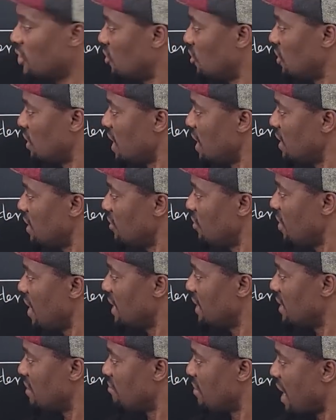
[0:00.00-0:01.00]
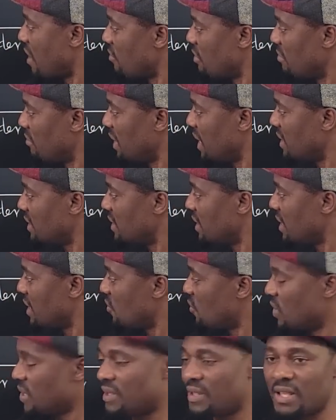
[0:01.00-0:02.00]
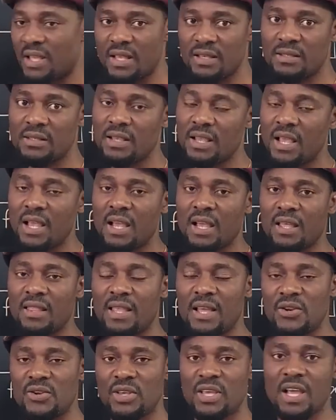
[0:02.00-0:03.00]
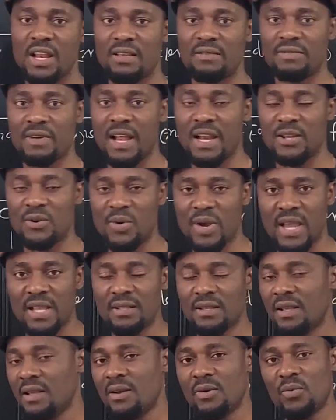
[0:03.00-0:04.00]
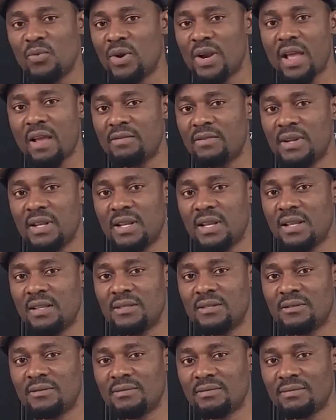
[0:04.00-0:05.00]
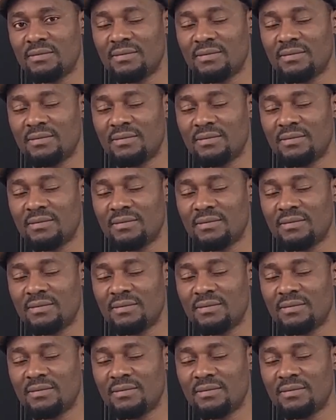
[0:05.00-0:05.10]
Just integrate it by replacing it with this, and then you can evaluate whatever it is.